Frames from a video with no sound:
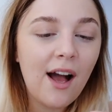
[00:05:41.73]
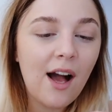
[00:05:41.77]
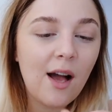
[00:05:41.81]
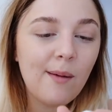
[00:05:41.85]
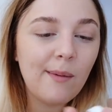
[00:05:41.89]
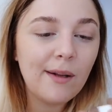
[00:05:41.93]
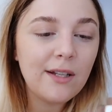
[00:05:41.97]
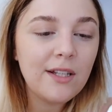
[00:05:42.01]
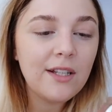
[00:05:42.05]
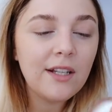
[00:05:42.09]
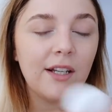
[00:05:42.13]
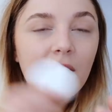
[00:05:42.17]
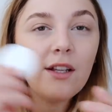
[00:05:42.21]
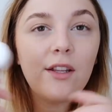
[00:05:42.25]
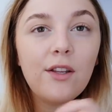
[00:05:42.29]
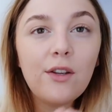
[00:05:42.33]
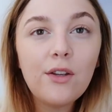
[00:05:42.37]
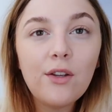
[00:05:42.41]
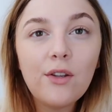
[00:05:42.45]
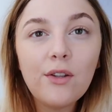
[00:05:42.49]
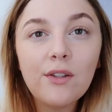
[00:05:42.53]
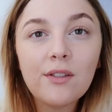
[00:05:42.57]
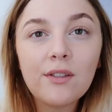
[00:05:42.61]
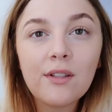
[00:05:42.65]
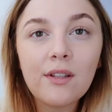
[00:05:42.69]
I'm actually going to
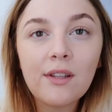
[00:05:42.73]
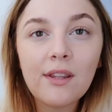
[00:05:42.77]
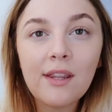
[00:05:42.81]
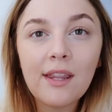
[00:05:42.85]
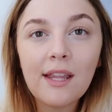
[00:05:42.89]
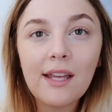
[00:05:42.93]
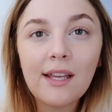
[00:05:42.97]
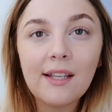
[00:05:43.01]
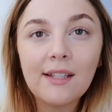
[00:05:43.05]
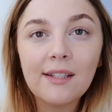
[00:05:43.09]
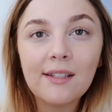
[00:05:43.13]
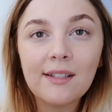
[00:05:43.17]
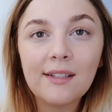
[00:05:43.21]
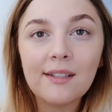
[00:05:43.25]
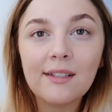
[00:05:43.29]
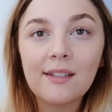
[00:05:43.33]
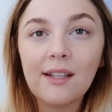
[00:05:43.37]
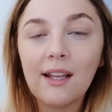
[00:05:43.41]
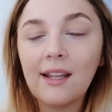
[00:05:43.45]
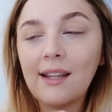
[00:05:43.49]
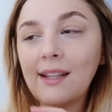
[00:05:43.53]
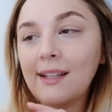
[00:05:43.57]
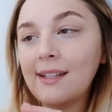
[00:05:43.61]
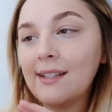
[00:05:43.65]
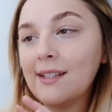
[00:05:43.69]
use this
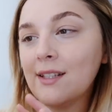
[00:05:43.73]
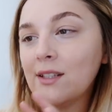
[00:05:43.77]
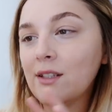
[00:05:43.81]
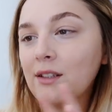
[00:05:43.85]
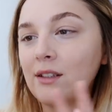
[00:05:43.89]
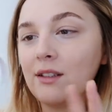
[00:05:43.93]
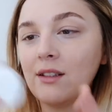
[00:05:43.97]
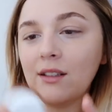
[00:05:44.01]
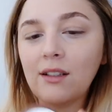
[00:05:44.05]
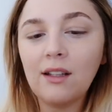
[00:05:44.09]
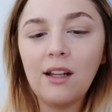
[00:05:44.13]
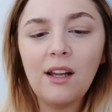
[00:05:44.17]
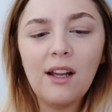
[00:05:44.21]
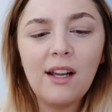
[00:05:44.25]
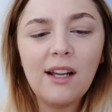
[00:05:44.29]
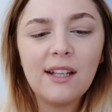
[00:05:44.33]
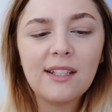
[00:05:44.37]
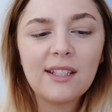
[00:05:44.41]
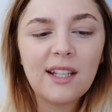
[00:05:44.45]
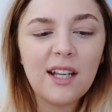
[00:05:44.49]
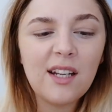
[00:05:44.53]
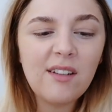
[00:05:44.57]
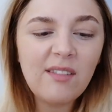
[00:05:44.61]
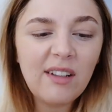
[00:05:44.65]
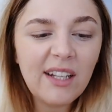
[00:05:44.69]
little,
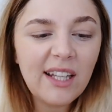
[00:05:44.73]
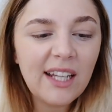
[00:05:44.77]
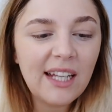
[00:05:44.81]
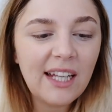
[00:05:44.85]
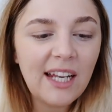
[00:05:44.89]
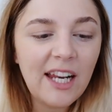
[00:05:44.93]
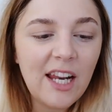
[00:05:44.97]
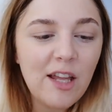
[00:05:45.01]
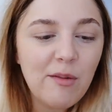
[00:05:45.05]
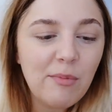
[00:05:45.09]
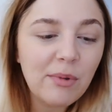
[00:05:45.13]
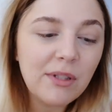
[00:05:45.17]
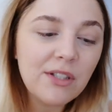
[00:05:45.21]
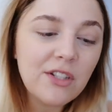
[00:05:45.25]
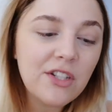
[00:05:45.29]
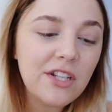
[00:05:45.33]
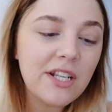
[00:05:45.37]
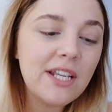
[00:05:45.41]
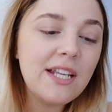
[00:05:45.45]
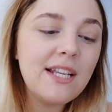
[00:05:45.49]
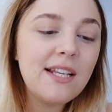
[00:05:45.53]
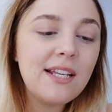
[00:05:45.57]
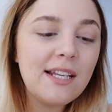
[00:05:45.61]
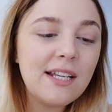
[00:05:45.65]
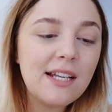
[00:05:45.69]
it's kind of like a lip and
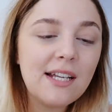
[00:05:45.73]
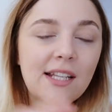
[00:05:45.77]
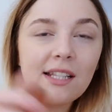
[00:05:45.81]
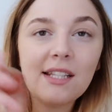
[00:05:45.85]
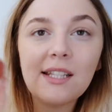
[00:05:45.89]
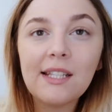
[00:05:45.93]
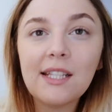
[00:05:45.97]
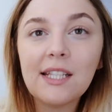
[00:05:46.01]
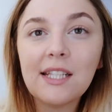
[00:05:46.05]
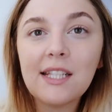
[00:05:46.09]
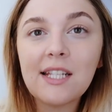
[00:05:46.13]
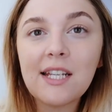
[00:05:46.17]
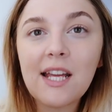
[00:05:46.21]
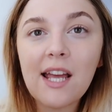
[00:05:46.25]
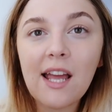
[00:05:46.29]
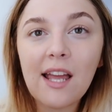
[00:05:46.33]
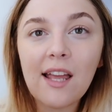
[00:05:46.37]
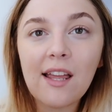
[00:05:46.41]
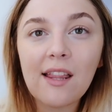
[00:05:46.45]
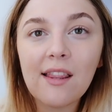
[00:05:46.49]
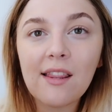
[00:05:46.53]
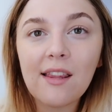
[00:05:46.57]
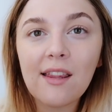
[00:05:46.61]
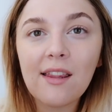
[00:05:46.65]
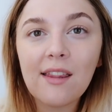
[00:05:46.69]
cheek
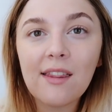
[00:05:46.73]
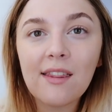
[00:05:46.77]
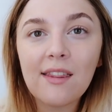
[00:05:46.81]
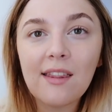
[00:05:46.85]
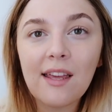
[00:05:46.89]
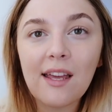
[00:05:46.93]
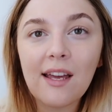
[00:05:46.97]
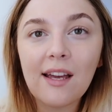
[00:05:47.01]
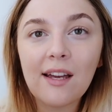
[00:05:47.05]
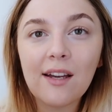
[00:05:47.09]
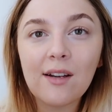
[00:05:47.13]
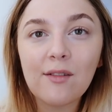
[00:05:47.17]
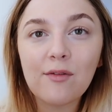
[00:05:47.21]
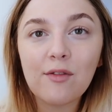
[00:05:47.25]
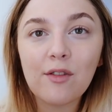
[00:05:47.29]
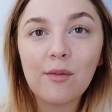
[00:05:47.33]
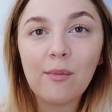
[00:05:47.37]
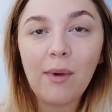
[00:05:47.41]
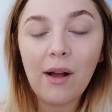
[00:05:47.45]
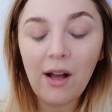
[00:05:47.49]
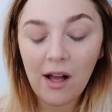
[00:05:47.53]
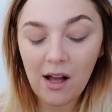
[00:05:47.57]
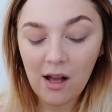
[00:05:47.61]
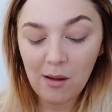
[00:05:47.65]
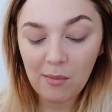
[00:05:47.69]
stain thing from
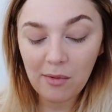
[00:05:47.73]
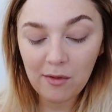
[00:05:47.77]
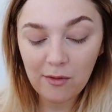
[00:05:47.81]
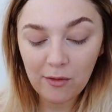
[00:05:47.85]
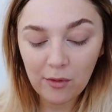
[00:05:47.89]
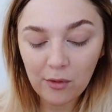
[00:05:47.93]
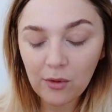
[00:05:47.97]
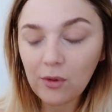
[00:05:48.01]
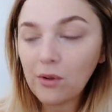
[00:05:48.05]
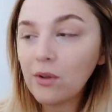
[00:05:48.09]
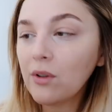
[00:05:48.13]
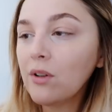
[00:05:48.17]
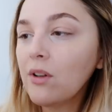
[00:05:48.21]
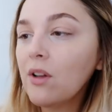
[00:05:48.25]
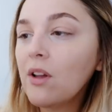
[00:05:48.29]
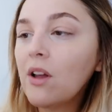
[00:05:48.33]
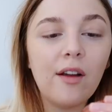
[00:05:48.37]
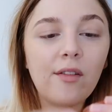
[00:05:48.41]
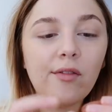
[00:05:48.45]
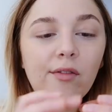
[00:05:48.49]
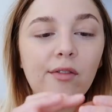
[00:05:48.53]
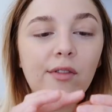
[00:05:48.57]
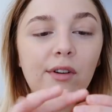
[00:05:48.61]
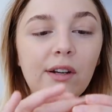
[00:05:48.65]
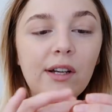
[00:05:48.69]
Herbivore.
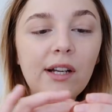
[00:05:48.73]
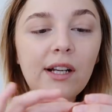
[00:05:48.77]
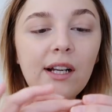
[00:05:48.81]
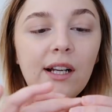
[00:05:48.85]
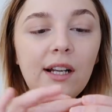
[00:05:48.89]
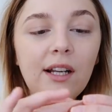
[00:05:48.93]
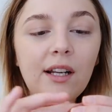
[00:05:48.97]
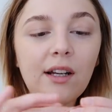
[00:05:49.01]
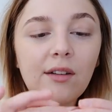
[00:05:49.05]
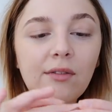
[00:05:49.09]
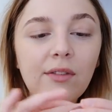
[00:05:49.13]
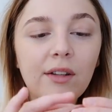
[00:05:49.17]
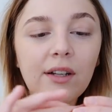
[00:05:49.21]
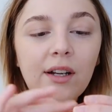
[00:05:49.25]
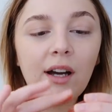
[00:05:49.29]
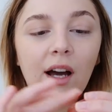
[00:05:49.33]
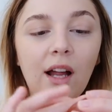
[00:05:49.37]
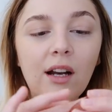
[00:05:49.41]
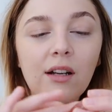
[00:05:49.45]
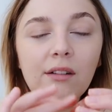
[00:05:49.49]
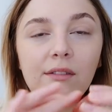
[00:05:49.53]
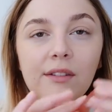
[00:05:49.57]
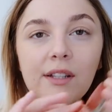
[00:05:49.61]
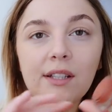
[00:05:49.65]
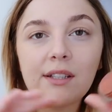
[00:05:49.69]
I really love the
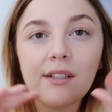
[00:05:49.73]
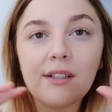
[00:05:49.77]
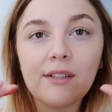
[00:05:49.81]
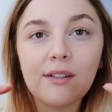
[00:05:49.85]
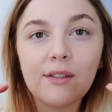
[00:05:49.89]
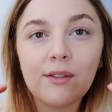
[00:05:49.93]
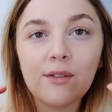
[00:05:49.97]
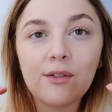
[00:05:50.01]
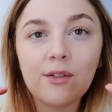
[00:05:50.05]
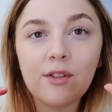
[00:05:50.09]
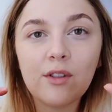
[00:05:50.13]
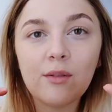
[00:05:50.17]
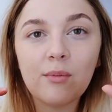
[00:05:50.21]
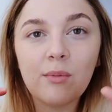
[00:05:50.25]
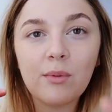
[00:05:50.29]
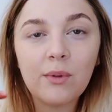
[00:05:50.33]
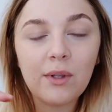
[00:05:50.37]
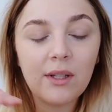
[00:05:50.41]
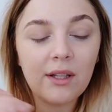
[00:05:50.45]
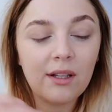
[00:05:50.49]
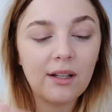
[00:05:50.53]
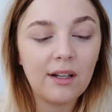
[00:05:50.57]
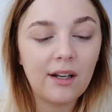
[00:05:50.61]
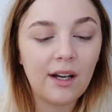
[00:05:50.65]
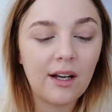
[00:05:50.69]
color of this. It's a
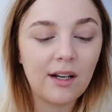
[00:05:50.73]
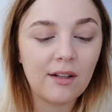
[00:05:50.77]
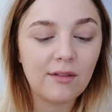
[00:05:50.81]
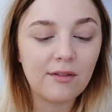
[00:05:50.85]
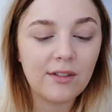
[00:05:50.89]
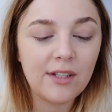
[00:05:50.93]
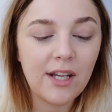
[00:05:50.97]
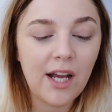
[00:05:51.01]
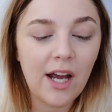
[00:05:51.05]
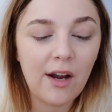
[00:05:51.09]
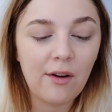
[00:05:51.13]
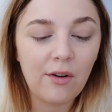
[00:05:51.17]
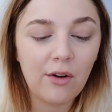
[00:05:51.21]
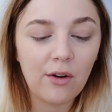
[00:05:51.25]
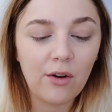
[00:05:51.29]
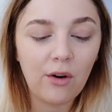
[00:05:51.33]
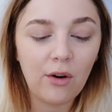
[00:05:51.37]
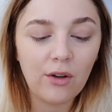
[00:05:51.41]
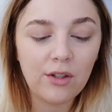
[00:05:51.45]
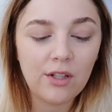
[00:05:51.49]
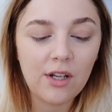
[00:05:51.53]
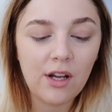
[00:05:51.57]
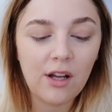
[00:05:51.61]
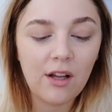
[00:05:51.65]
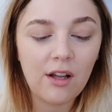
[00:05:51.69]
super kind of
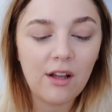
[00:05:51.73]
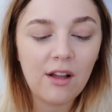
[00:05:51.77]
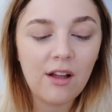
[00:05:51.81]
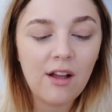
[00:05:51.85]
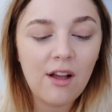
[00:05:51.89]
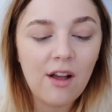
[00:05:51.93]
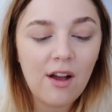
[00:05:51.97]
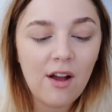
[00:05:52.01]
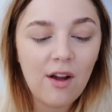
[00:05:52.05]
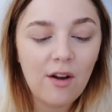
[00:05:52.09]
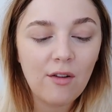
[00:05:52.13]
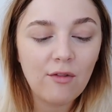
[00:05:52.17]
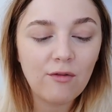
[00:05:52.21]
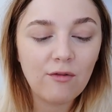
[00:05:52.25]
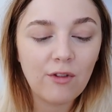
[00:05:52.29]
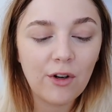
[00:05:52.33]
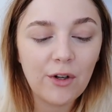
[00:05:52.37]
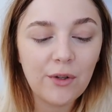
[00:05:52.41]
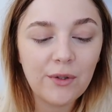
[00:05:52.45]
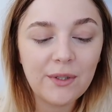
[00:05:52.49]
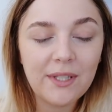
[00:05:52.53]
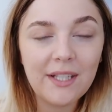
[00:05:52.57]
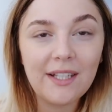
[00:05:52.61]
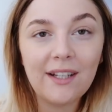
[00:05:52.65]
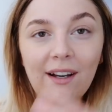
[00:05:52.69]
terracotta
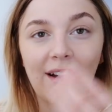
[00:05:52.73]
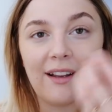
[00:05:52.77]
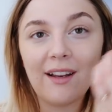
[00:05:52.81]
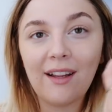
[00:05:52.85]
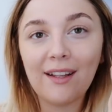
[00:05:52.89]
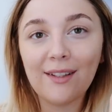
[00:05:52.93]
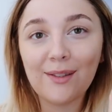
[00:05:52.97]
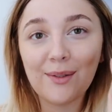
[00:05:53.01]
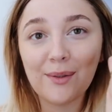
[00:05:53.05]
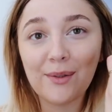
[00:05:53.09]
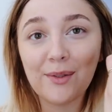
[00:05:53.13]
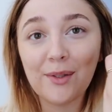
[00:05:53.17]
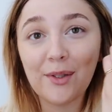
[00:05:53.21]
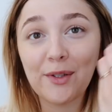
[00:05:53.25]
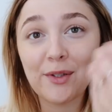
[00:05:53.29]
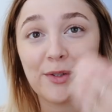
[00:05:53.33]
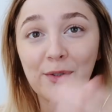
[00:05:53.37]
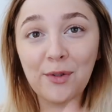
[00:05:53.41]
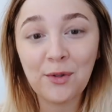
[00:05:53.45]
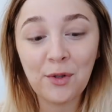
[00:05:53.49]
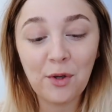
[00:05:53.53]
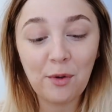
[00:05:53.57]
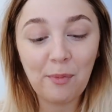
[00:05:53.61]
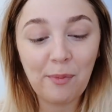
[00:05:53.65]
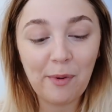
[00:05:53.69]
rosy color. It's also
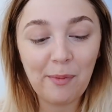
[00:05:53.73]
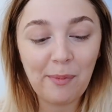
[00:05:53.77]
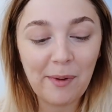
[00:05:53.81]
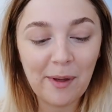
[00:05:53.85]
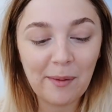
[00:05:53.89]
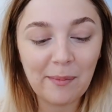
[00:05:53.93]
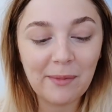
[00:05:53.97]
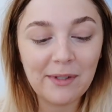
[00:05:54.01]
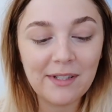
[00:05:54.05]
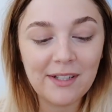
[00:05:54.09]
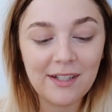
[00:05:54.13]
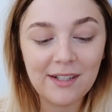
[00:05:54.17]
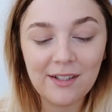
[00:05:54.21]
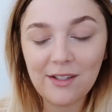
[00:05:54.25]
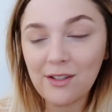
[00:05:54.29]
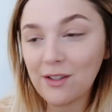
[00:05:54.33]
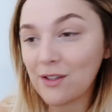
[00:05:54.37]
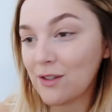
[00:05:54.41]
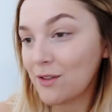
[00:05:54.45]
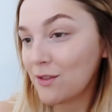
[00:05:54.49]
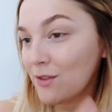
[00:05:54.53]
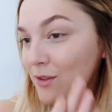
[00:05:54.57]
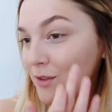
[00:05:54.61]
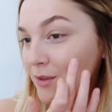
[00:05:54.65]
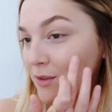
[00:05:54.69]
super pigmented
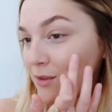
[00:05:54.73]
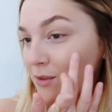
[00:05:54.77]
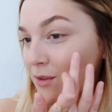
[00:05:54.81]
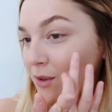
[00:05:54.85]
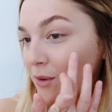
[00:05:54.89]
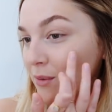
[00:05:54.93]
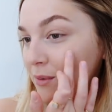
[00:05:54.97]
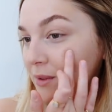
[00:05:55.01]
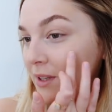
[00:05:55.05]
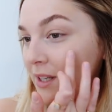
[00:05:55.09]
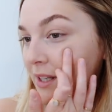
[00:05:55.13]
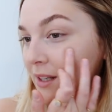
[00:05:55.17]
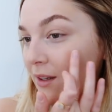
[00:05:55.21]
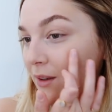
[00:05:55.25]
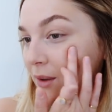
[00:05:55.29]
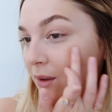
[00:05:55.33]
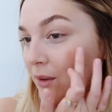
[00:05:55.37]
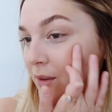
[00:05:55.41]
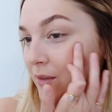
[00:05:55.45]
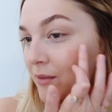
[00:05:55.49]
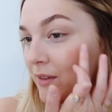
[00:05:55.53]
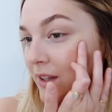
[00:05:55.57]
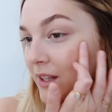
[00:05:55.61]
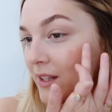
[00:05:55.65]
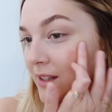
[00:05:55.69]
too, so you don't need a
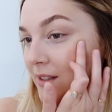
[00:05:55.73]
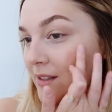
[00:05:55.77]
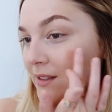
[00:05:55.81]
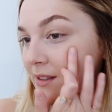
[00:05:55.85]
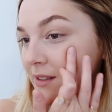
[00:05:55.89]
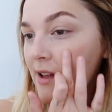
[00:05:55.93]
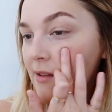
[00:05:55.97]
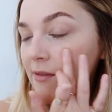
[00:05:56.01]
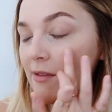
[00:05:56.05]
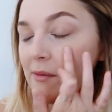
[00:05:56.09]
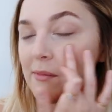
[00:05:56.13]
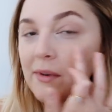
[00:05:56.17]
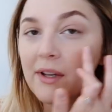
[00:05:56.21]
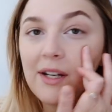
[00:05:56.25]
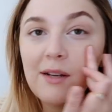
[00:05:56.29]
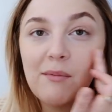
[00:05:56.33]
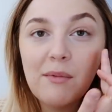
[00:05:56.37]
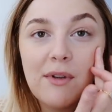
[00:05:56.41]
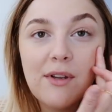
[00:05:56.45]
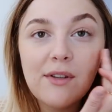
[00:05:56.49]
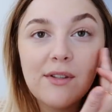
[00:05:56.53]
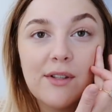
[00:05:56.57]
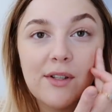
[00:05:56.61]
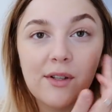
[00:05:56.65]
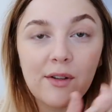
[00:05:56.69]
lot of this. If I'm going to
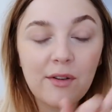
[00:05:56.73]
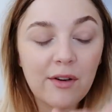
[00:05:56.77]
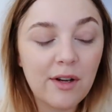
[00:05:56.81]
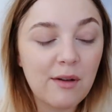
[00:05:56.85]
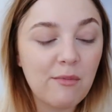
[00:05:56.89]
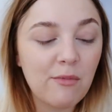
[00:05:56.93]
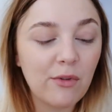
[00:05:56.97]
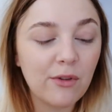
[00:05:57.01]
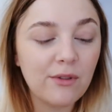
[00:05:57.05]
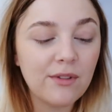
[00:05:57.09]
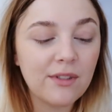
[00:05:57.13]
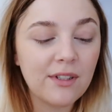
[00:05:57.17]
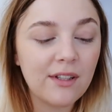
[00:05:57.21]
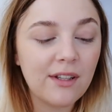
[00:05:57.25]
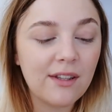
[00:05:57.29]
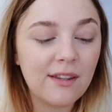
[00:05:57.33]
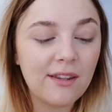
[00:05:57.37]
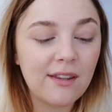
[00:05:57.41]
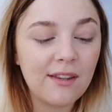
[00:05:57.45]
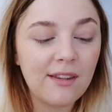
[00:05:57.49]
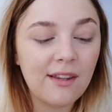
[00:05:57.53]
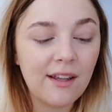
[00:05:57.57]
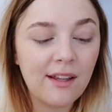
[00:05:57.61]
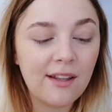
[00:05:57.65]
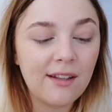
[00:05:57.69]
be using cream
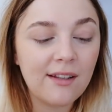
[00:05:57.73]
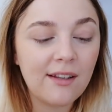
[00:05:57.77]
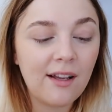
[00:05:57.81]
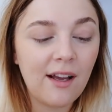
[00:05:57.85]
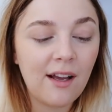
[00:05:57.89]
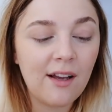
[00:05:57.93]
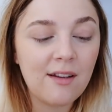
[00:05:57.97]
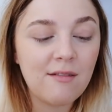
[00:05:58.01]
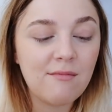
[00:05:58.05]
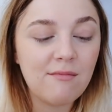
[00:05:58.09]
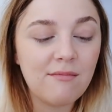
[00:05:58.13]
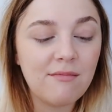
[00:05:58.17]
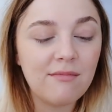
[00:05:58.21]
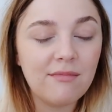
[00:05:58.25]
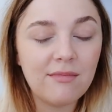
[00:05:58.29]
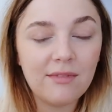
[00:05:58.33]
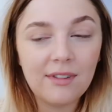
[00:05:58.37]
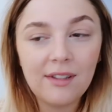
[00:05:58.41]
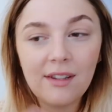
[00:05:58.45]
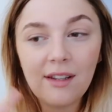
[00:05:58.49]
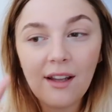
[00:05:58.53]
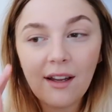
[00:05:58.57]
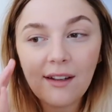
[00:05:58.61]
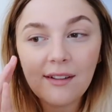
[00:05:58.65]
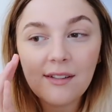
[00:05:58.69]
bronzer, then I'm
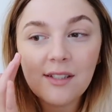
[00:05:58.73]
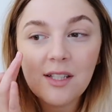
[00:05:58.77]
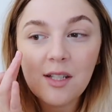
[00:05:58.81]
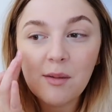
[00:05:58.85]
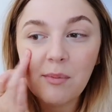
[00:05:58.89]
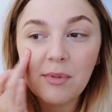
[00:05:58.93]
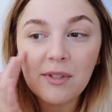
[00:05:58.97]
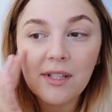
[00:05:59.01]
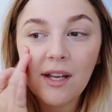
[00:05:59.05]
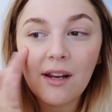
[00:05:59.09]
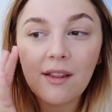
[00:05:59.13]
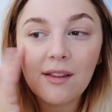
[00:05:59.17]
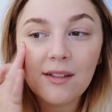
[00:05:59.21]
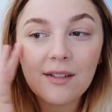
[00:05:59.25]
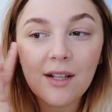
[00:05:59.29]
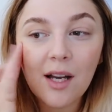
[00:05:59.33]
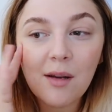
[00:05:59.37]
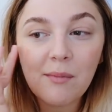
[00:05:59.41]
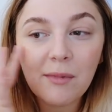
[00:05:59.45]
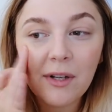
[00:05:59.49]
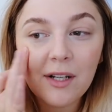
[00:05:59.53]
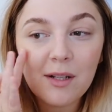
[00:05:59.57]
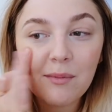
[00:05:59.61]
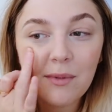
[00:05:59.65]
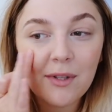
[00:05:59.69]
90% of the
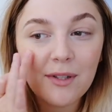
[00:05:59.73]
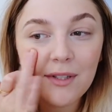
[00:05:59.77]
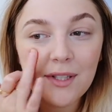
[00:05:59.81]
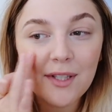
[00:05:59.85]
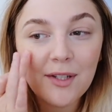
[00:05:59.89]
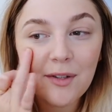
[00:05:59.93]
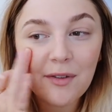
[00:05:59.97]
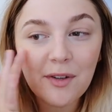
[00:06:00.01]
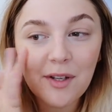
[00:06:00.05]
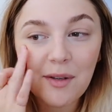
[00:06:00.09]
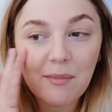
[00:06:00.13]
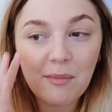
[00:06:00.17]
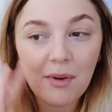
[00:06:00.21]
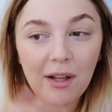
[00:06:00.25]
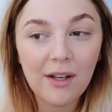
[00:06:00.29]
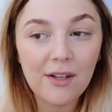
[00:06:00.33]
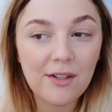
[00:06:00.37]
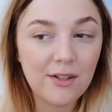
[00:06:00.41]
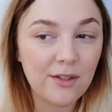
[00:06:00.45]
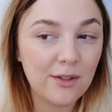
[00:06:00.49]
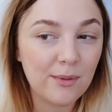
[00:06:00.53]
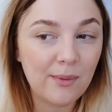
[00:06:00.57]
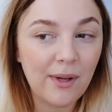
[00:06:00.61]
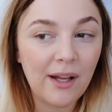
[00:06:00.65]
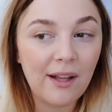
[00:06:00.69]
time going to be using cream
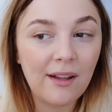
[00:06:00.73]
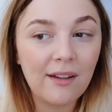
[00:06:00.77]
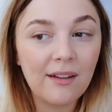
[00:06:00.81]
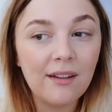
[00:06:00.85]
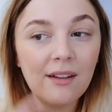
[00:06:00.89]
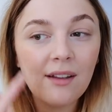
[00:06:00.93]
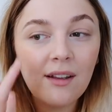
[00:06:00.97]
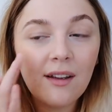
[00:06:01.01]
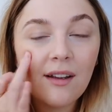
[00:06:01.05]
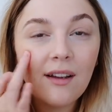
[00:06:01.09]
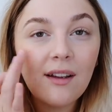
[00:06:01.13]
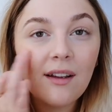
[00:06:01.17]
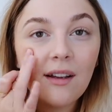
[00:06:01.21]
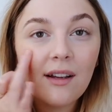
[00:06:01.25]
blush as well.